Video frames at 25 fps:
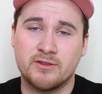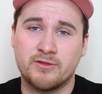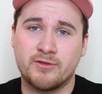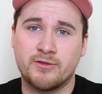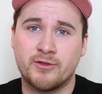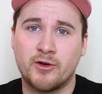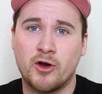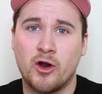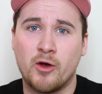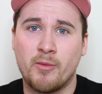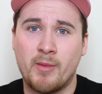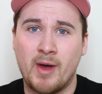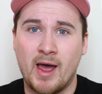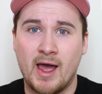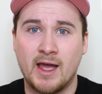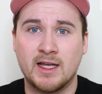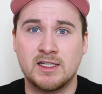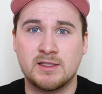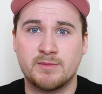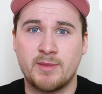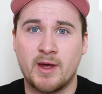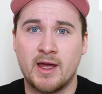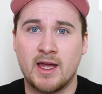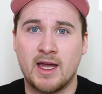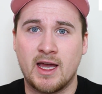from
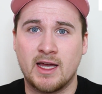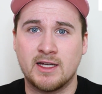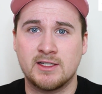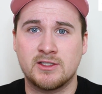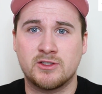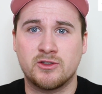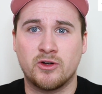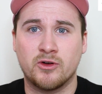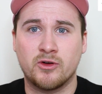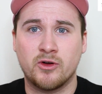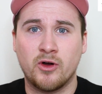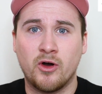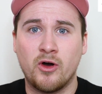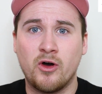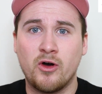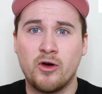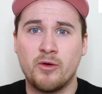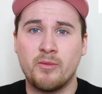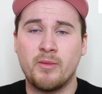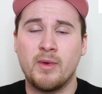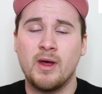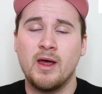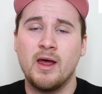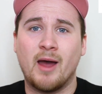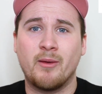iSpyEyes.com.